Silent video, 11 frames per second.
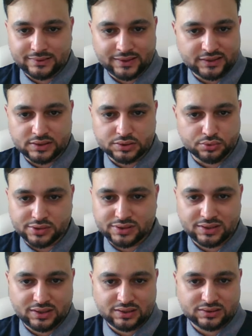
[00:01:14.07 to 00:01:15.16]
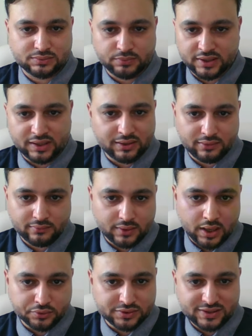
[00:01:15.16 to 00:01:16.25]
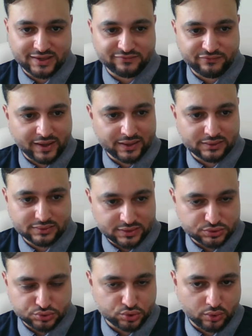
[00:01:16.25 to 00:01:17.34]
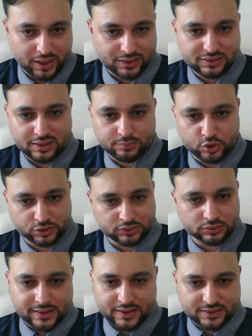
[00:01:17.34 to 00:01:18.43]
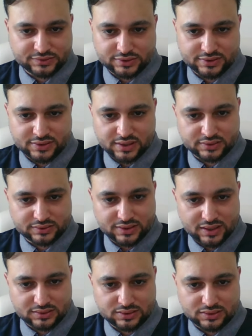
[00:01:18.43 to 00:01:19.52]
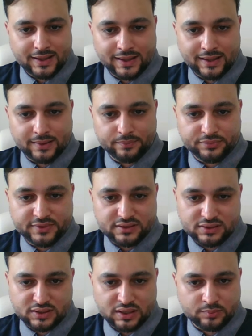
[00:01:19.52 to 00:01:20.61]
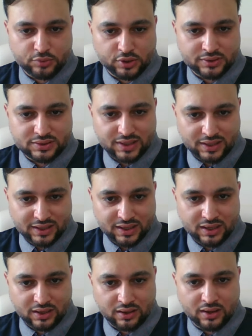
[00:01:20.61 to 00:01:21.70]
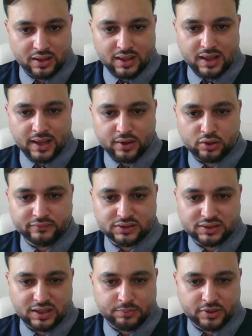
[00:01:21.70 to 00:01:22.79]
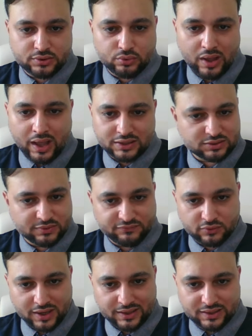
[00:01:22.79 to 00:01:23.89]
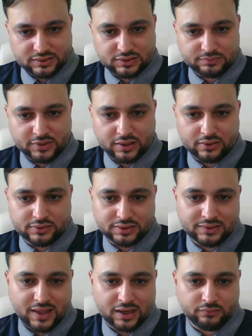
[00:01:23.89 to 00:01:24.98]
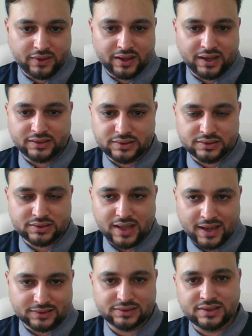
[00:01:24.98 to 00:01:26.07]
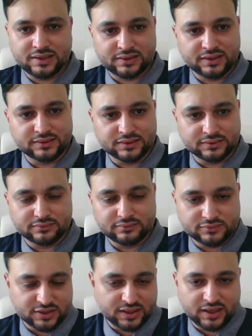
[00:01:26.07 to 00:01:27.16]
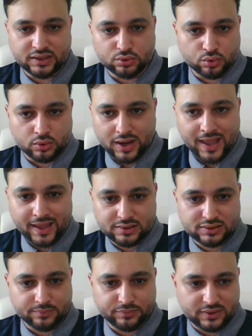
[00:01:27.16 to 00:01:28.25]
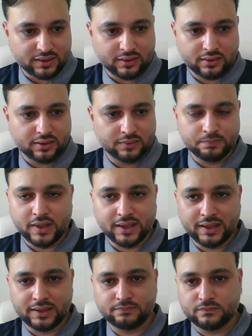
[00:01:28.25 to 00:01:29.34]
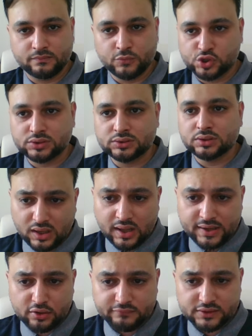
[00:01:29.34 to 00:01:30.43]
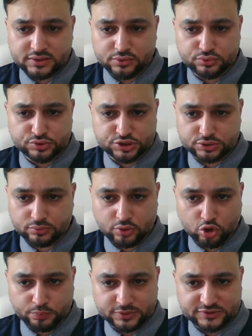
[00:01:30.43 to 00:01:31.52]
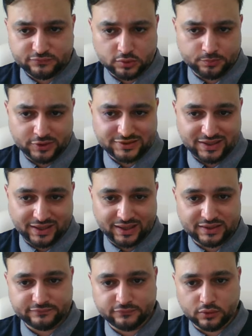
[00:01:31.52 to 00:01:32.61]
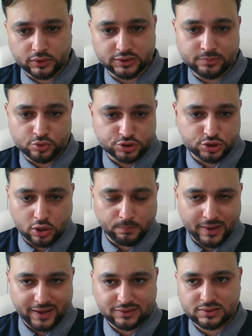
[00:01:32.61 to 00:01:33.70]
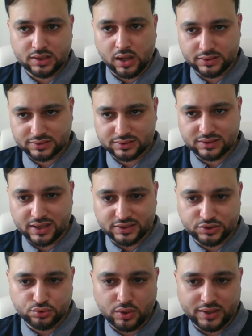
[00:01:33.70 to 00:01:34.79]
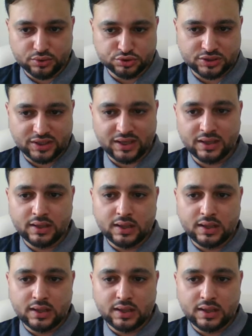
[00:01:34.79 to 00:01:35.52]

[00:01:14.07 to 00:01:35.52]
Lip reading: data sources, bring outside files into your Excel model, connectors and other things. This is an important setting here. I always keep it to ask before edits because in that way it doesn't accidentally delete or add something in my model. I always use Opus 4.8 for the most complex tasks that I do. I usually